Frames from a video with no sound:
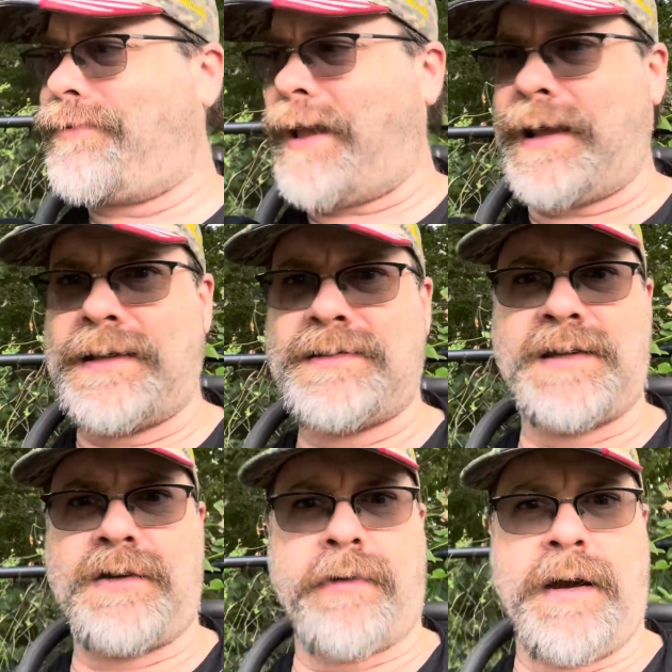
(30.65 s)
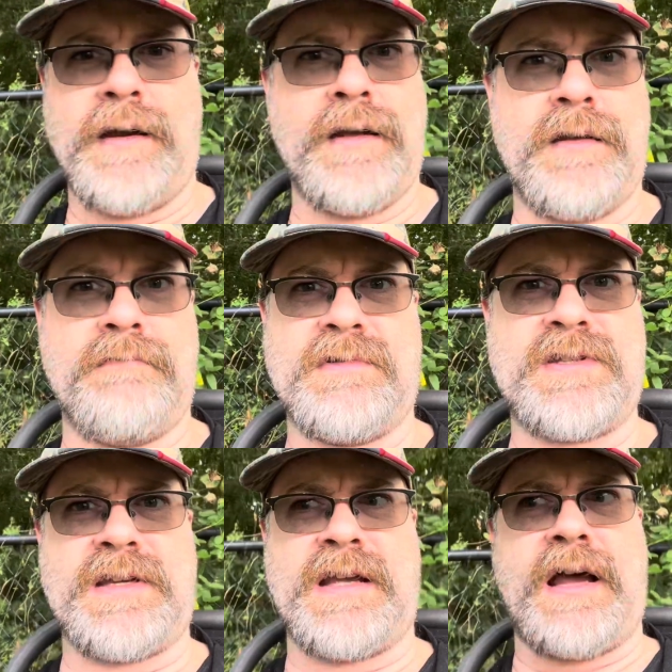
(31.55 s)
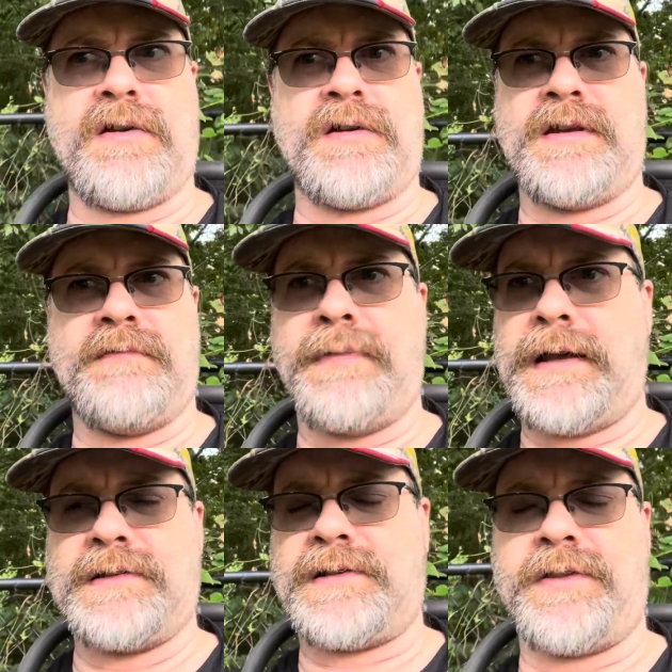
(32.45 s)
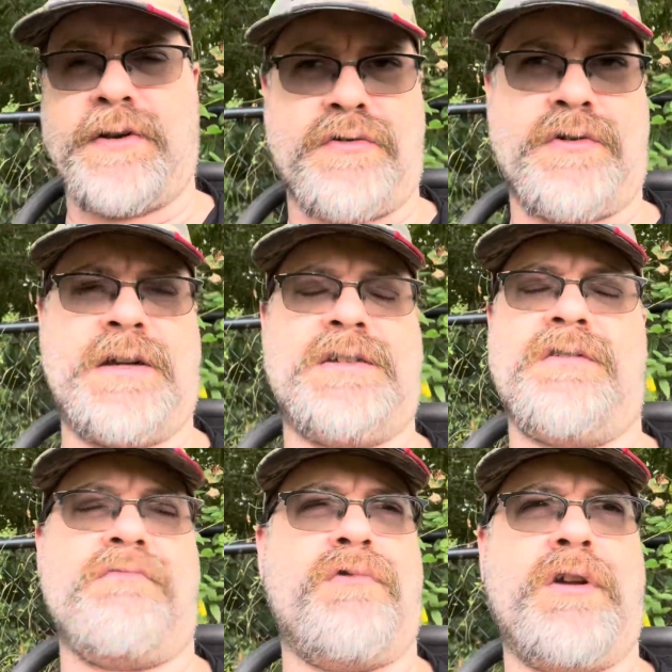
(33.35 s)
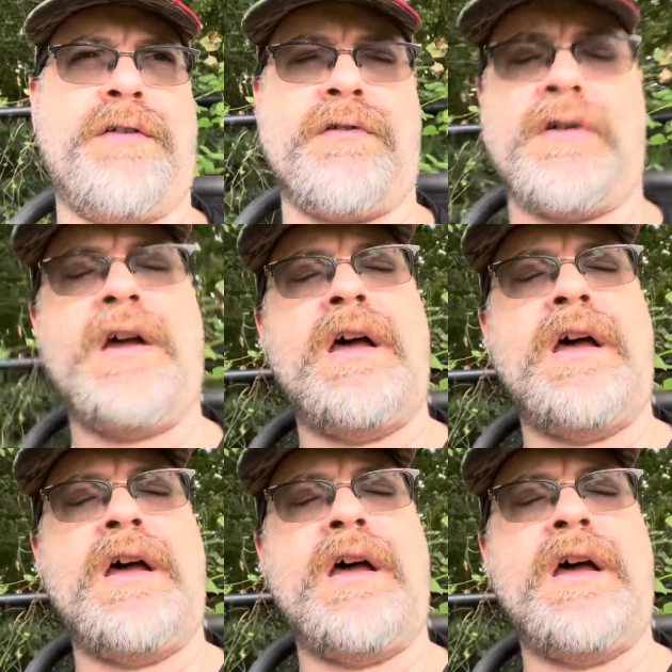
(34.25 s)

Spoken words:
I guess they grade it and see how you did based on their criteria and whatever.